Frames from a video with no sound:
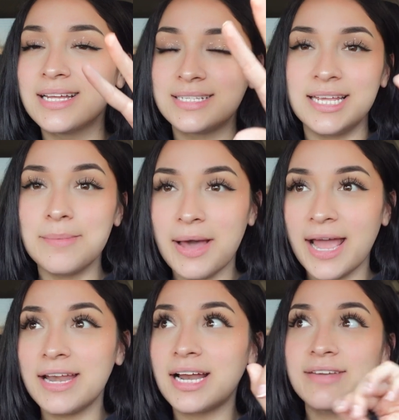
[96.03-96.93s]

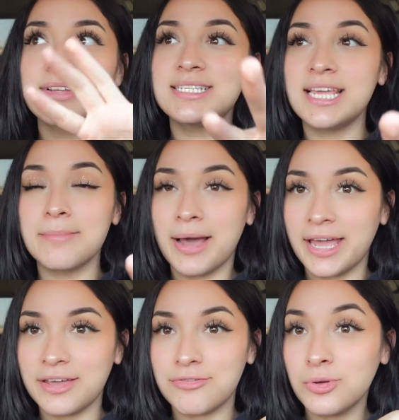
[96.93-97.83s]
TMI, not even
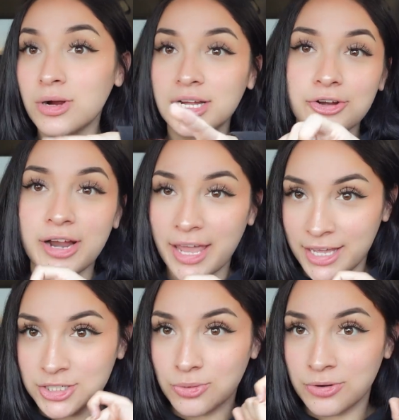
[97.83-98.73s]
TMI. If you are
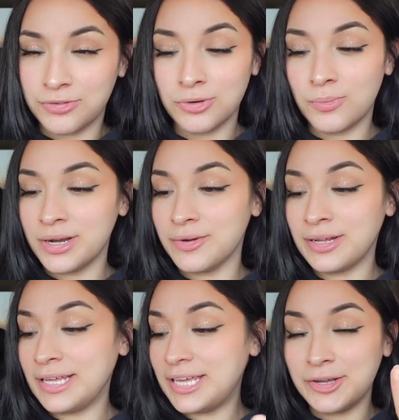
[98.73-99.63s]
underage or if you don't want to
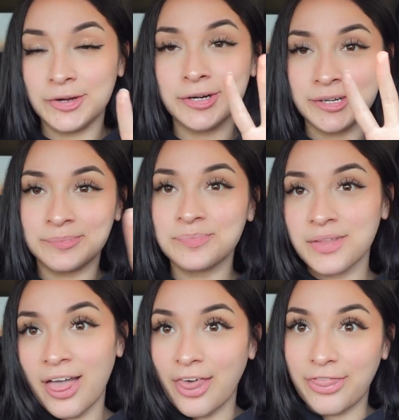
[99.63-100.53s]
really hear
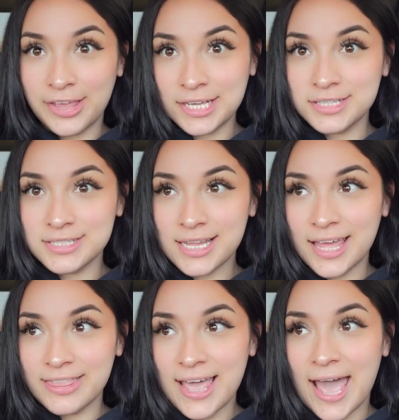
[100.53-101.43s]
things
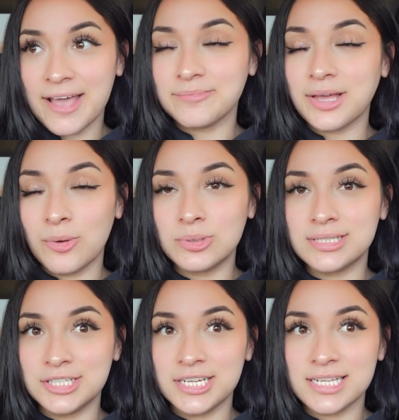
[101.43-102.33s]
like that, I would
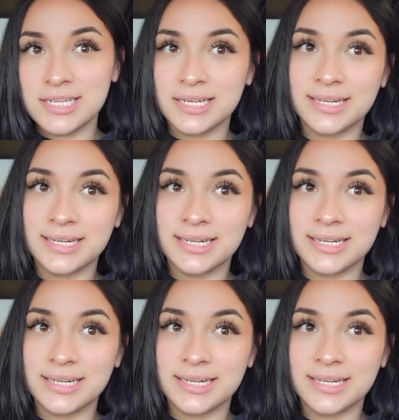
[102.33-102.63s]
suggest